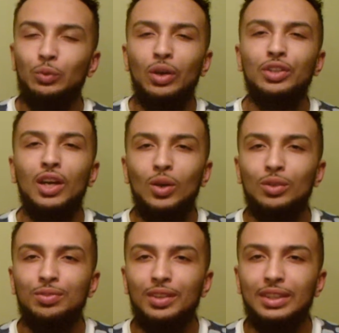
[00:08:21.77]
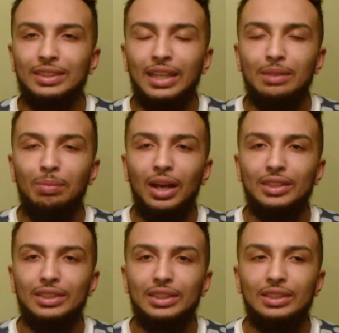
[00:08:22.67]
well known for his
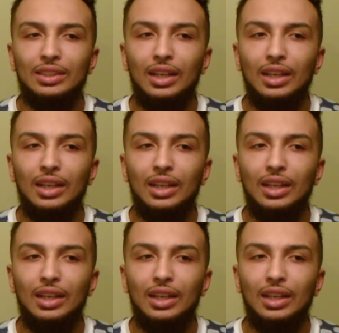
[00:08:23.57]
kickboxing.